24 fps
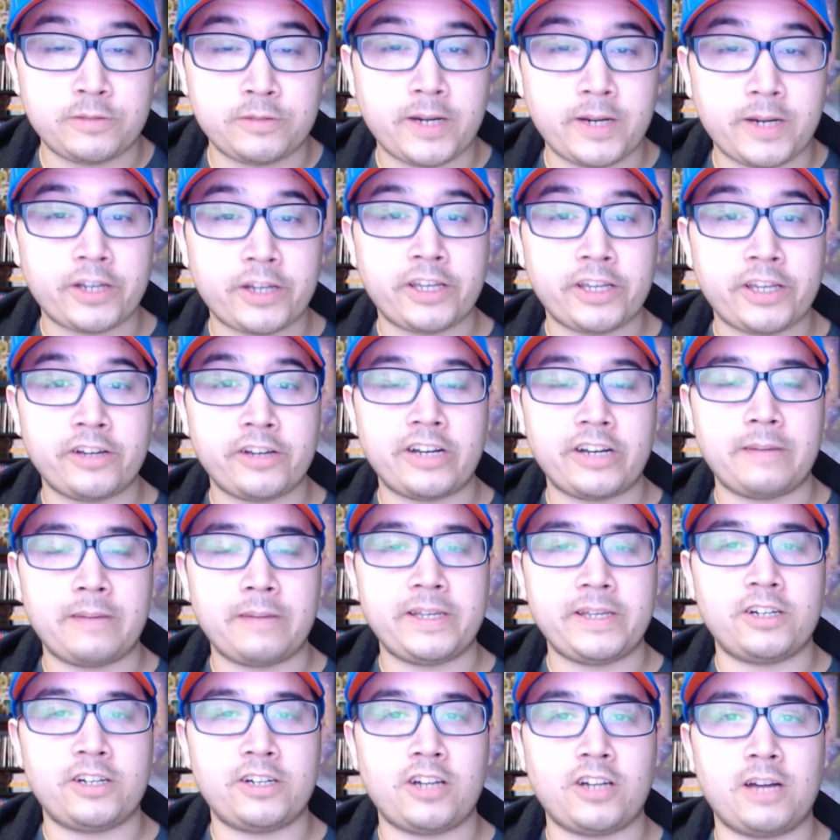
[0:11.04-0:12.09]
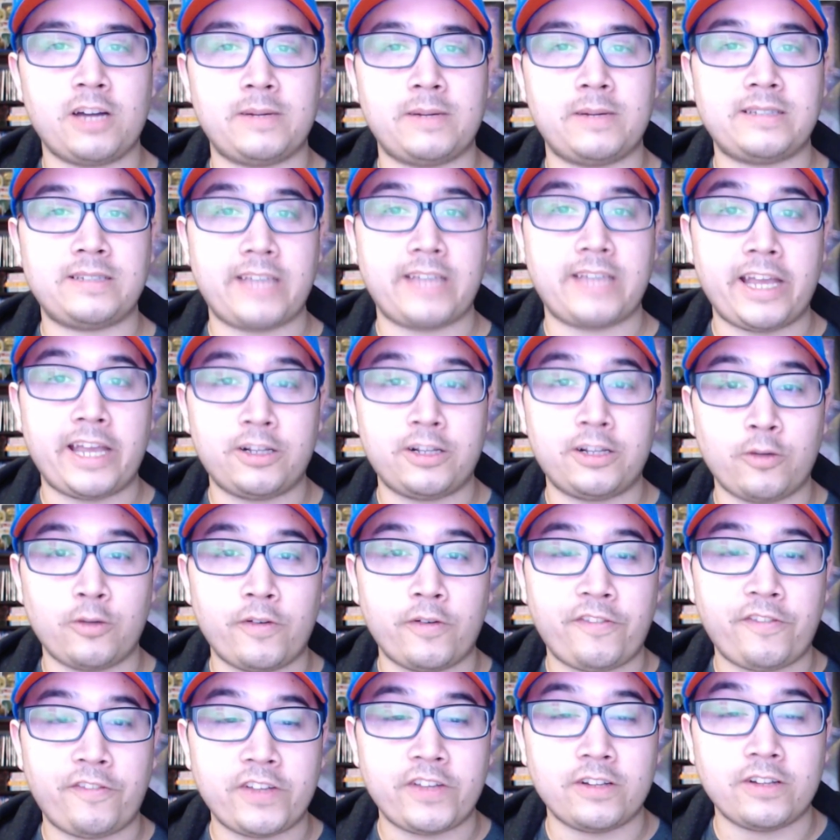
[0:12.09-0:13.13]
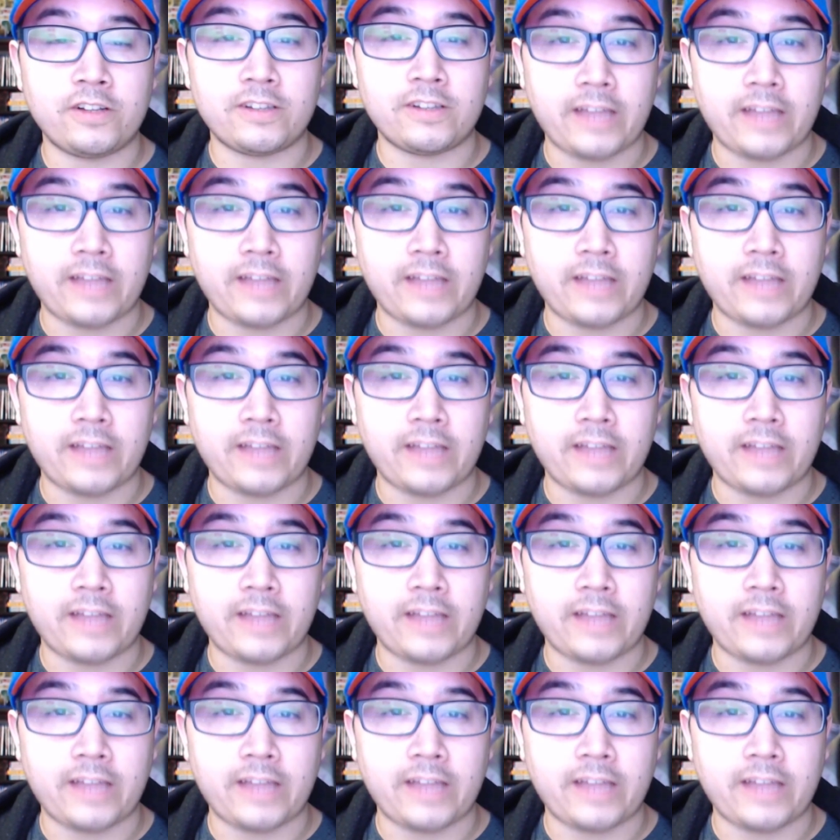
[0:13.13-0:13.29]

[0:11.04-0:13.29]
Mark here, and I'm here to talk about 10 Cloverfield